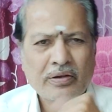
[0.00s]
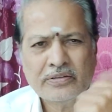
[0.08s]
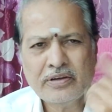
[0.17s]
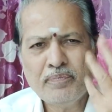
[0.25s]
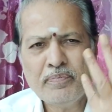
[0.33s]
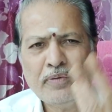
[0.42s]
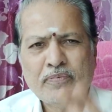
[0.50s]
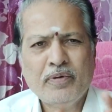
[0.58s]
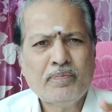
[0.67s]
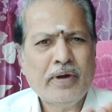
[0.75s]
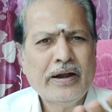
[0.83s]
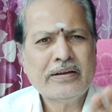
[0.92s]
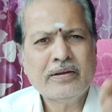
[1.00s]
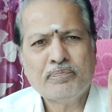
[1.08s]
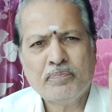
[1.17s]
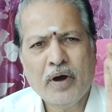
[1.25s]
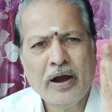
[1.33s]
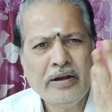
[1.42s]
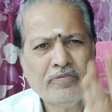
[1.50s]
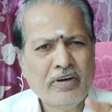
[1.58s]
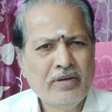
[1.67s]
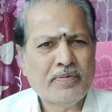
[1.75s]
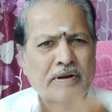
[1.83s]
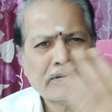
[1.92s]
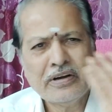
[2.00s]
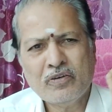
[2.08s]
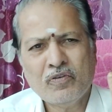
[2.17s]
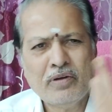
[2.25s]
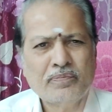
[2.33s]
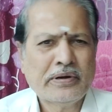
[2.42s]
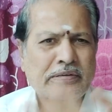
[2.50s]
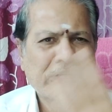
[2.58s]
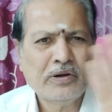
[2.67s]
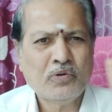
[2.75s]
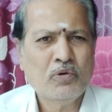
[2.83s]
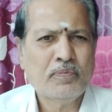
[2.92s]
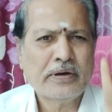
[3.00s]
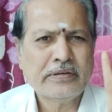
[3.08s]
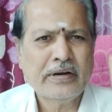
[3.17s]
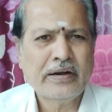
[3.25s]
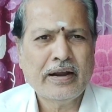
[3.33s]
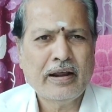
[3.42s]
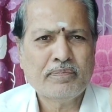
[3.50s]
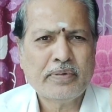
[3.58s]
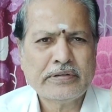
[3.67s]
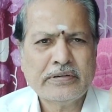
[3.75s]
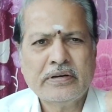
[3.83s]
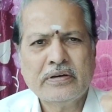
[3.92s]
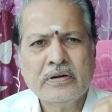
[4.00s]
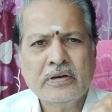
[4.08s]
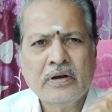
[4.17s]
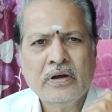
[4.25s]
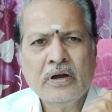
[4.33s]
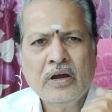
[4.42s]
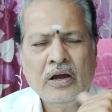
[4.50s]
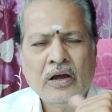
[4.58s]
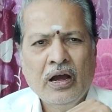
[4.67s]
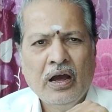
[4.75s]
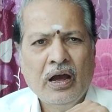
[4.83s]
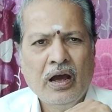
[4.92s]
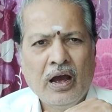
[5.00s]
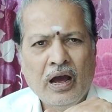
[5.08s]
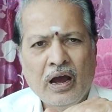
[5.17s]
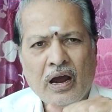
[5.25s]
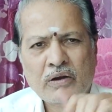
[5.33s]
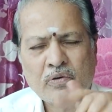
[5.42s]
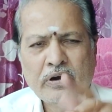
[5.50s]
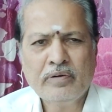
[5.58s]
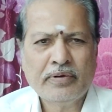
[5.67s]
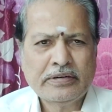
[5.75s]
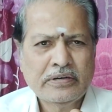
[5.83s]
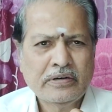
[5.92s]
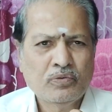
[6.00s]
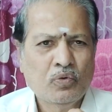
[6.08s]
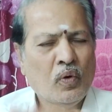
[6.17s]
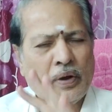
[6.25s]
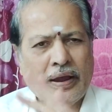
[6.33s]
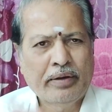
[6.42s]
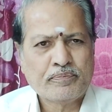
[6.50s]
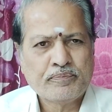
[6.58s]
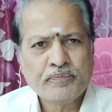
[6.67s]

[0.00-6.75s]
Some people pledge 0.5%, 1%, 2%, 10%, 20%, okay.